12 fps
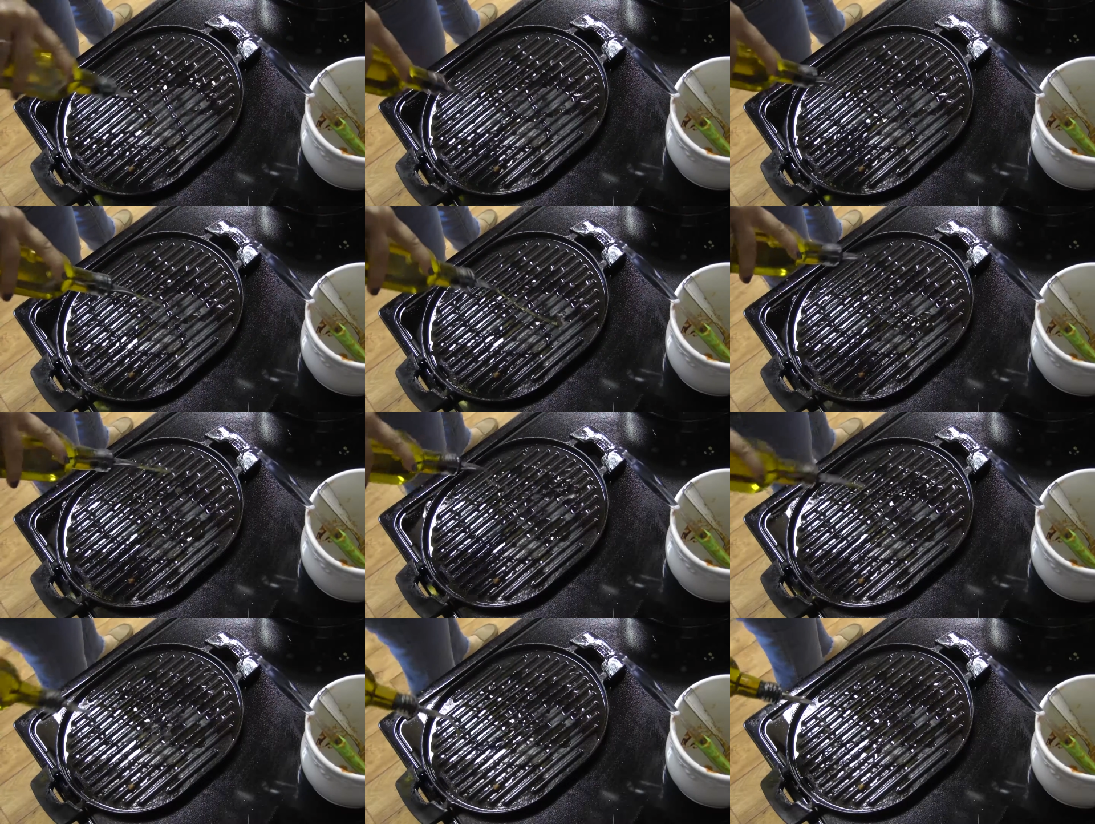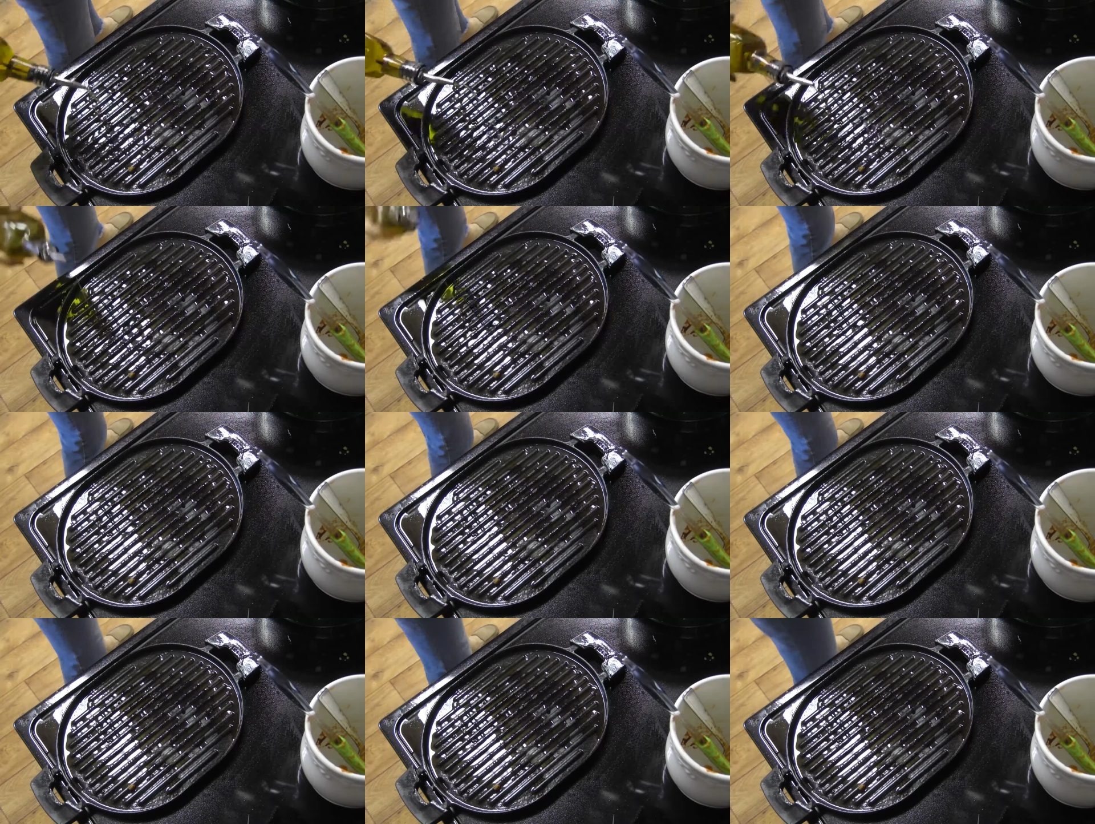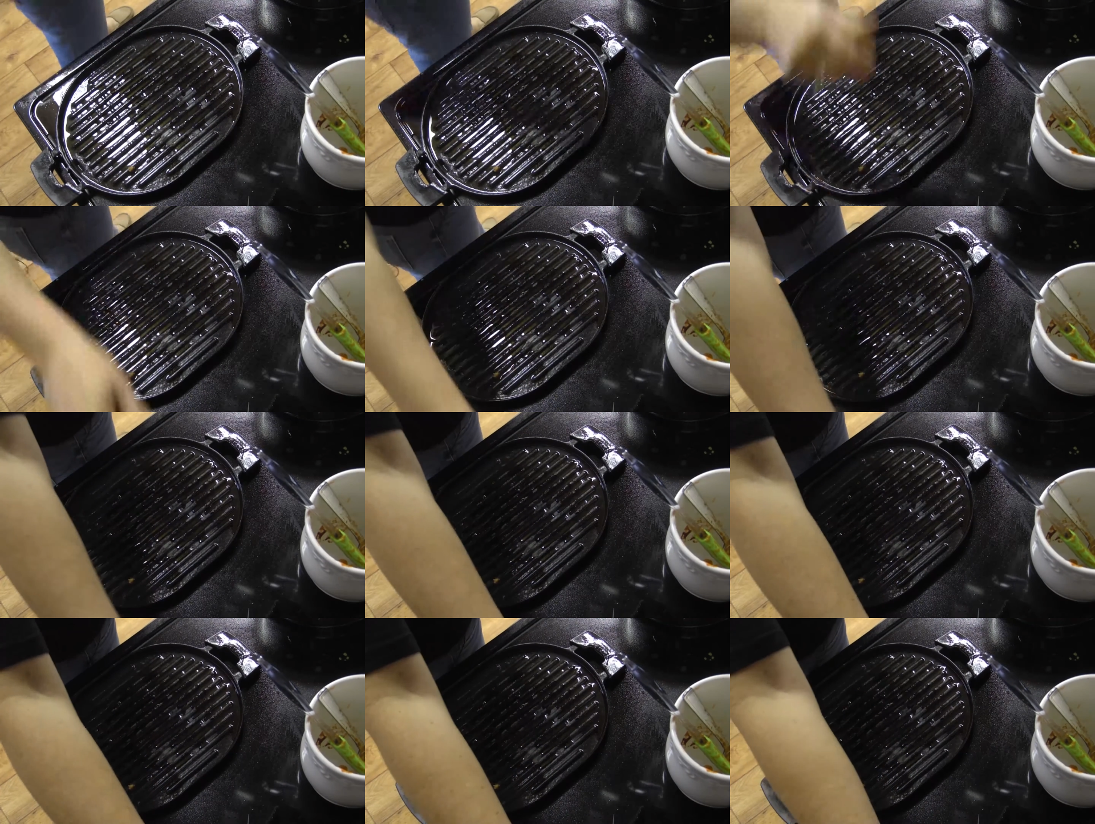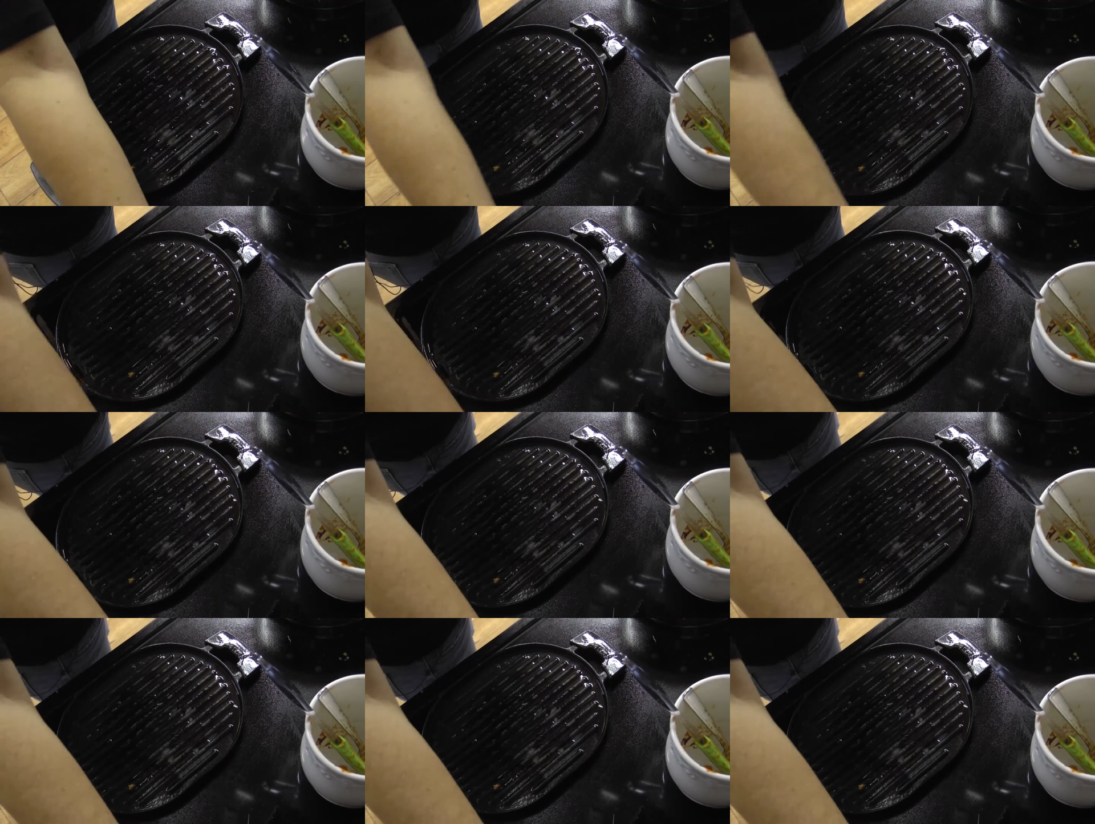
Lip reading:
Nobody's mouth can be seen.